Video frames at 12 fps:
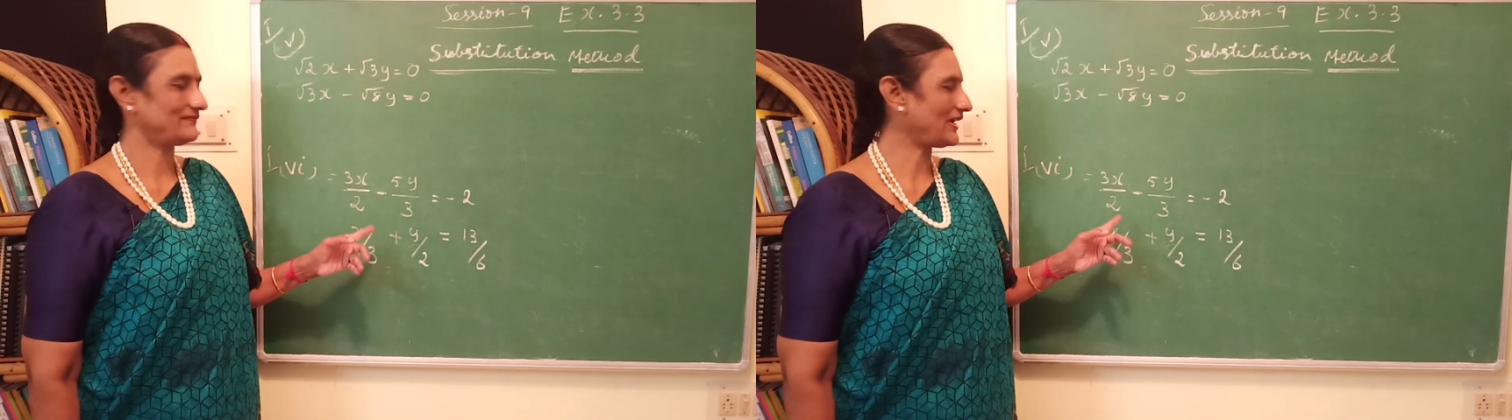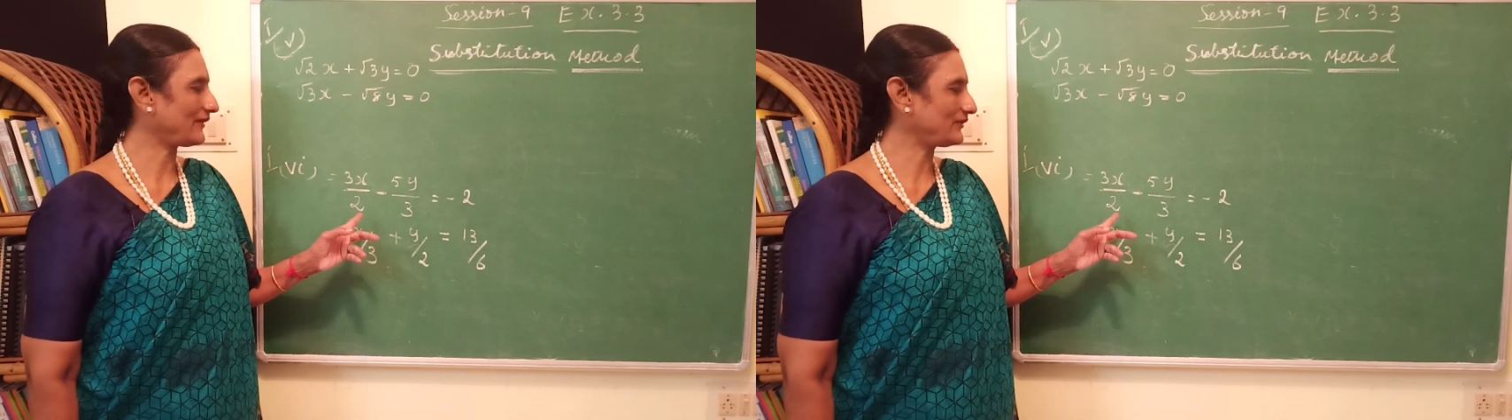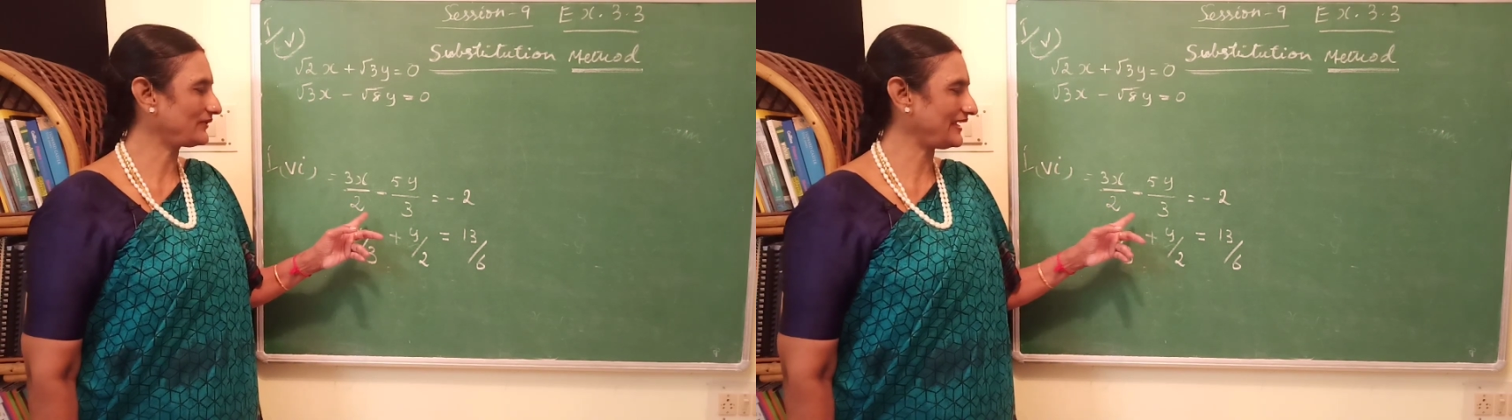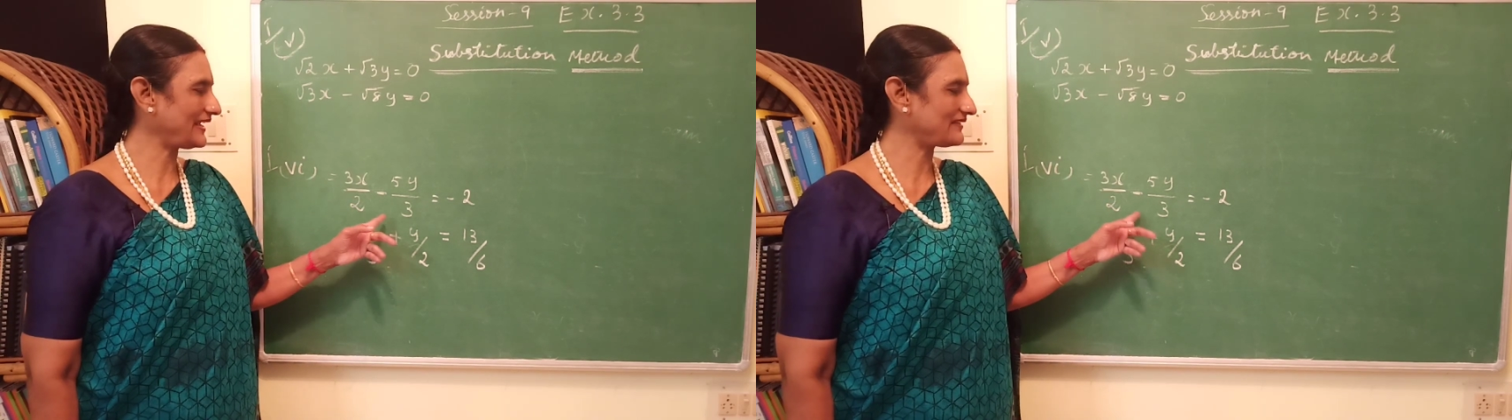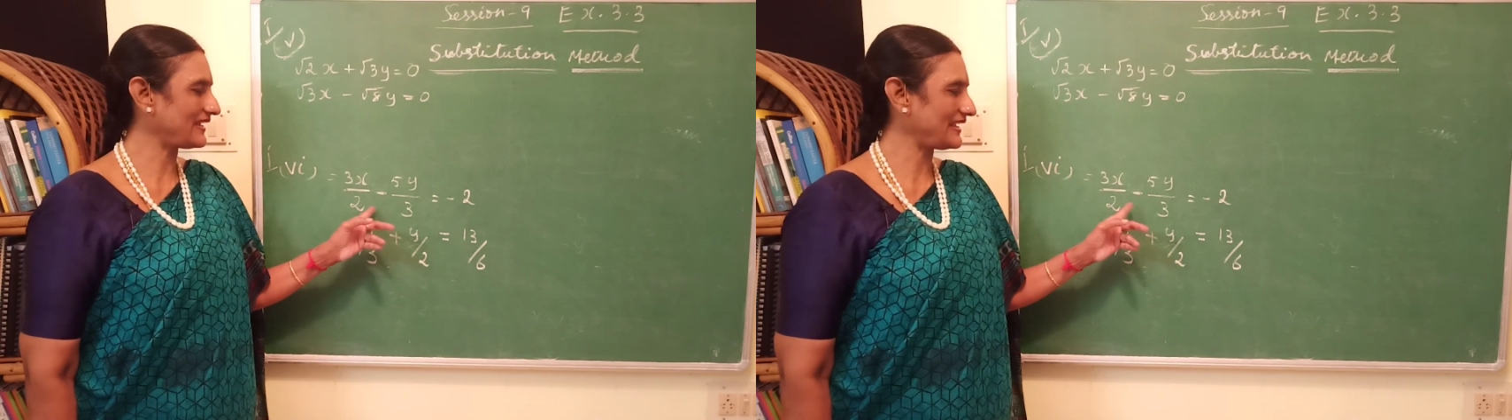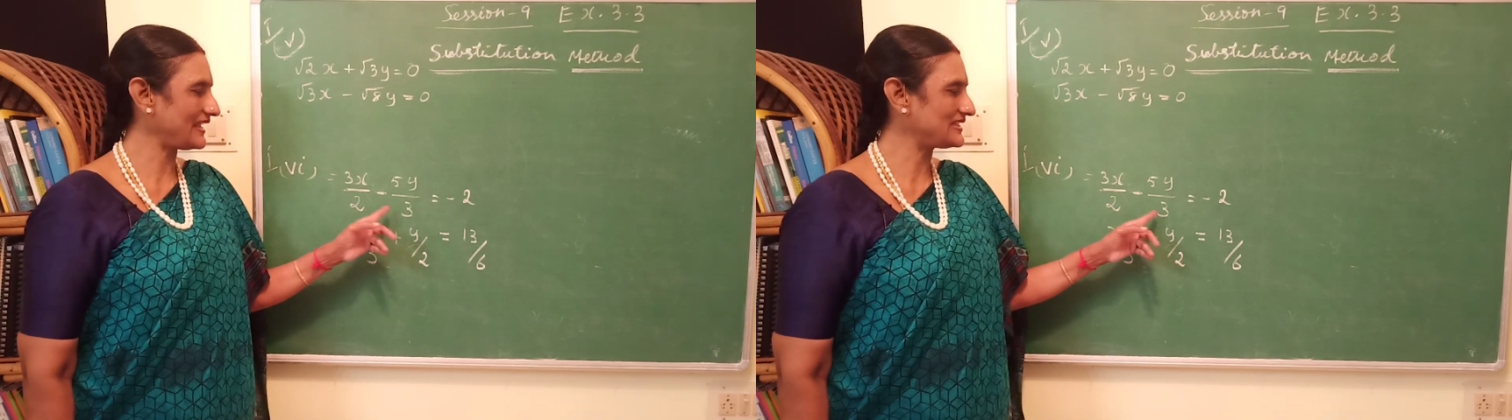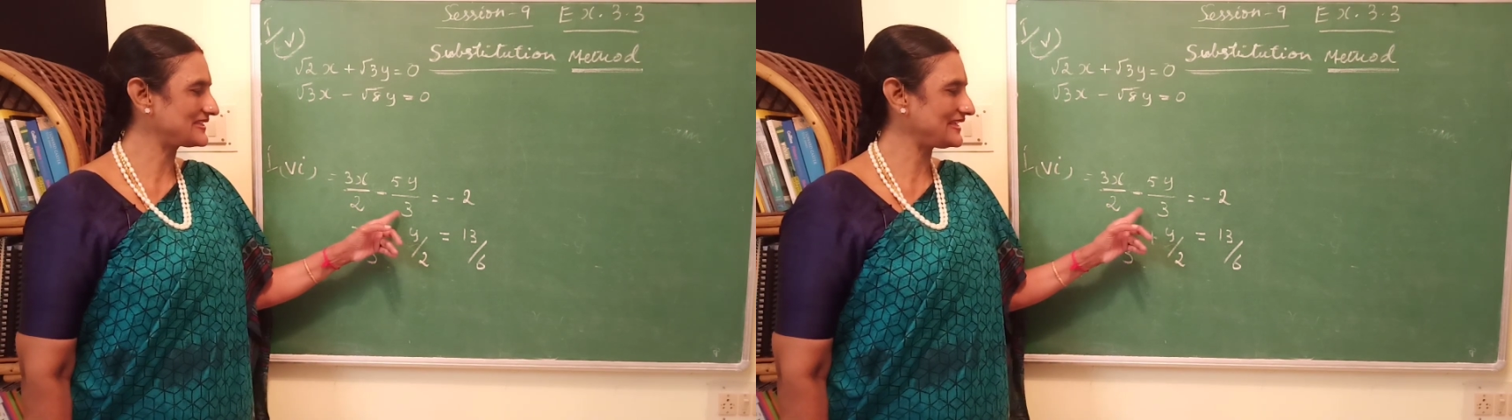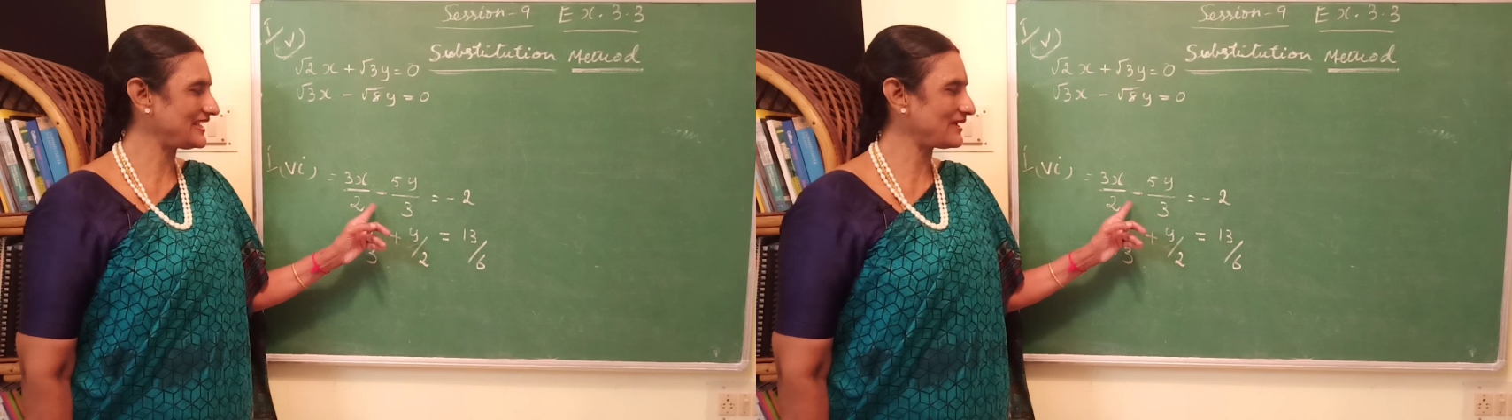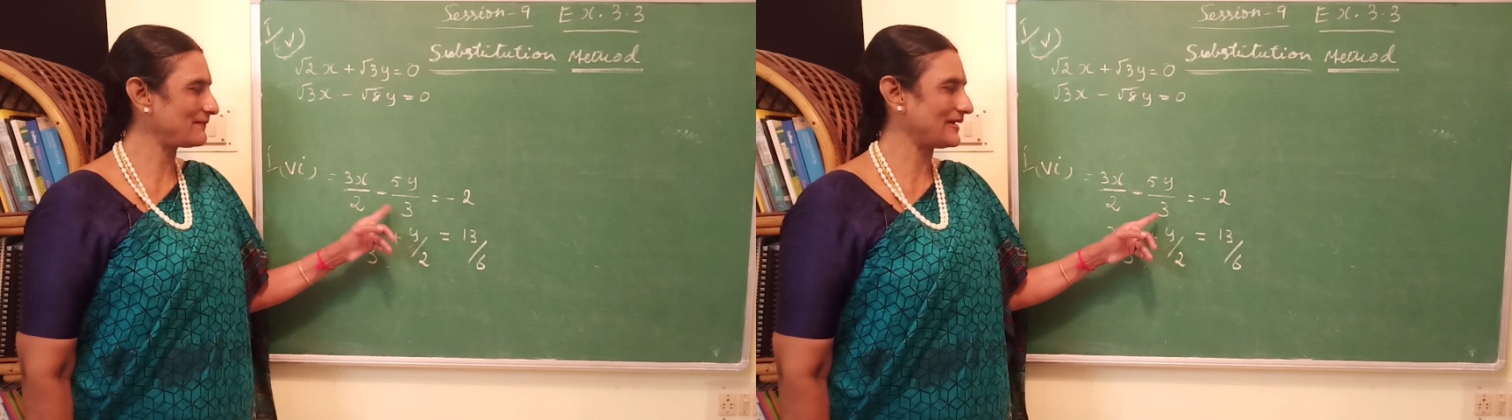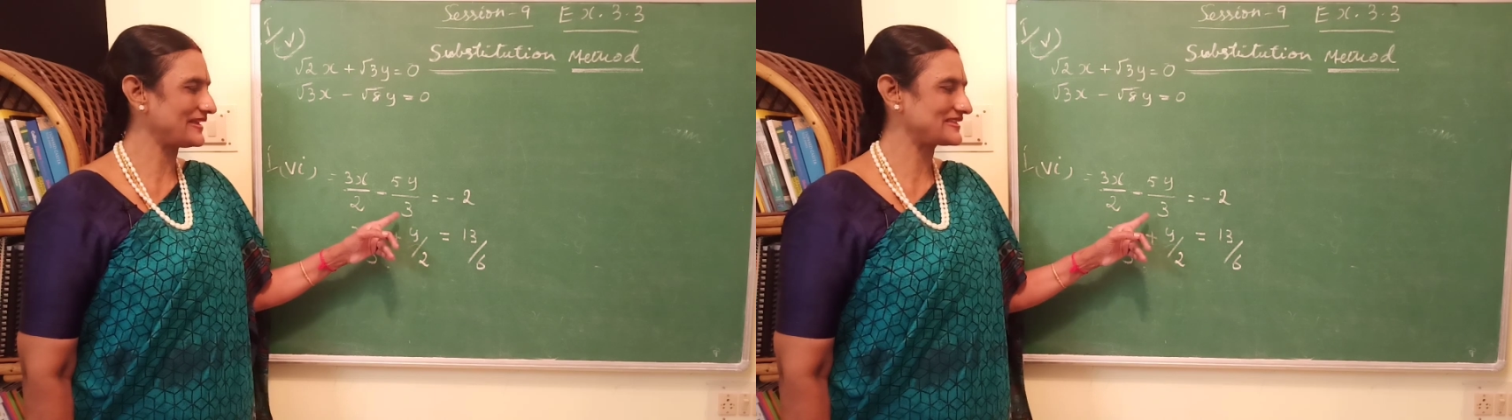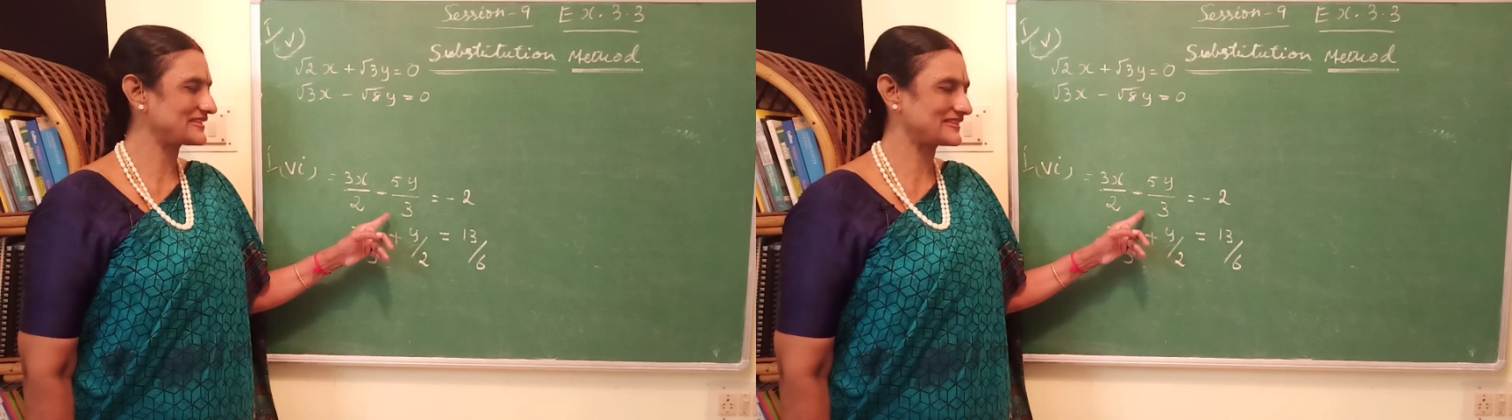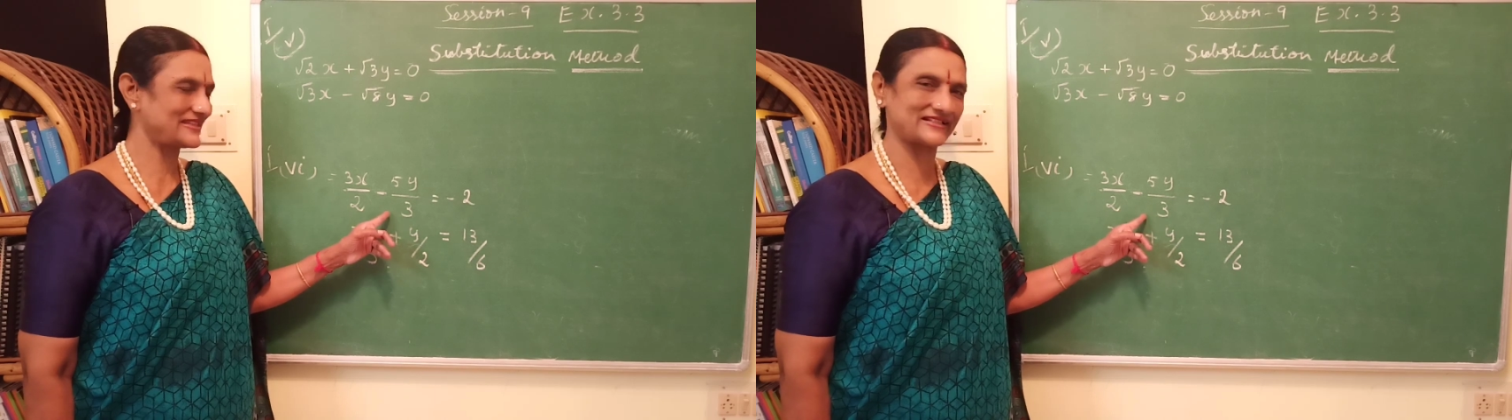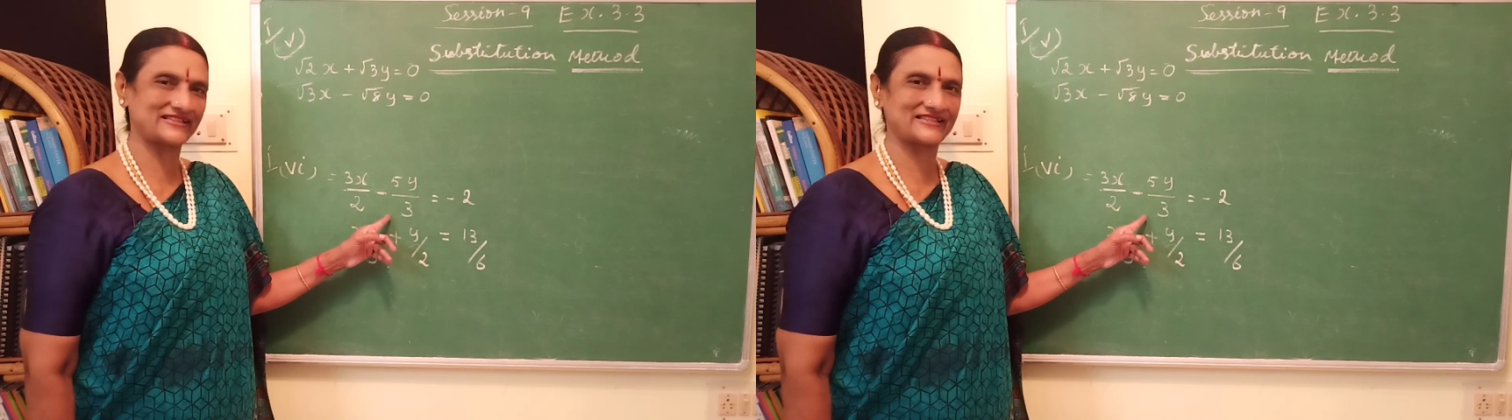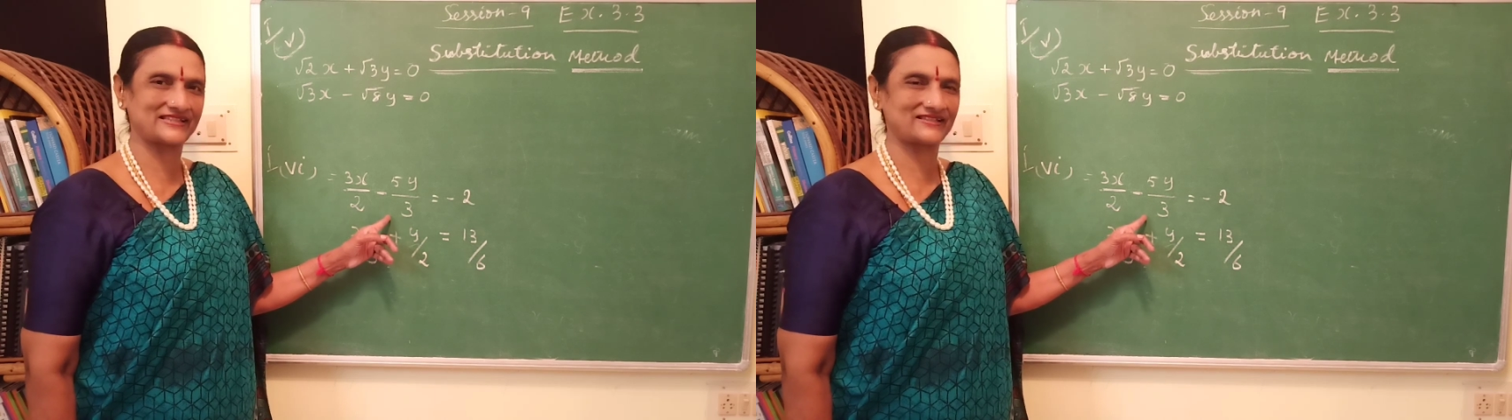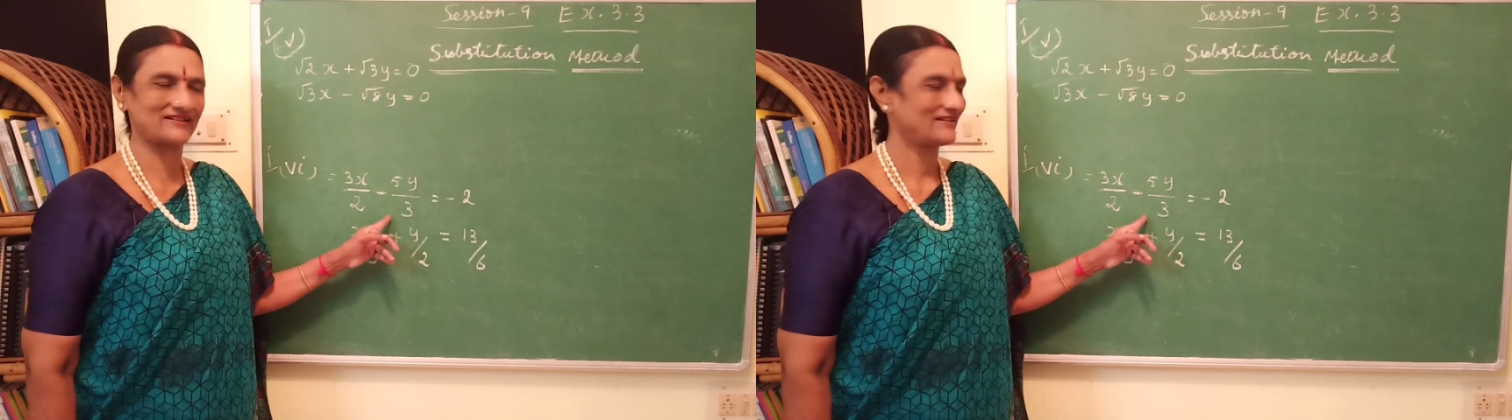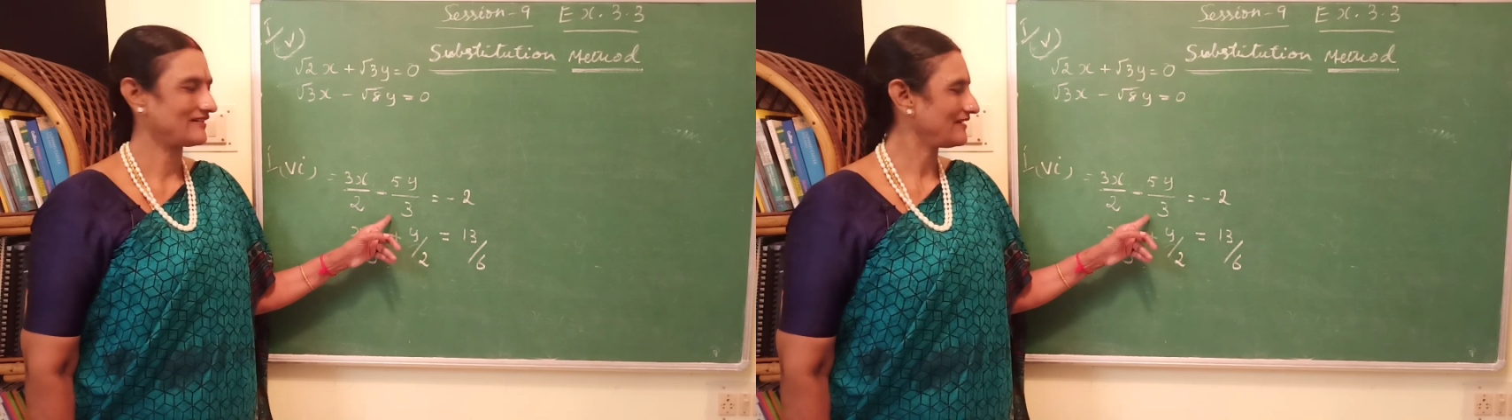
We have to take the LCM as 6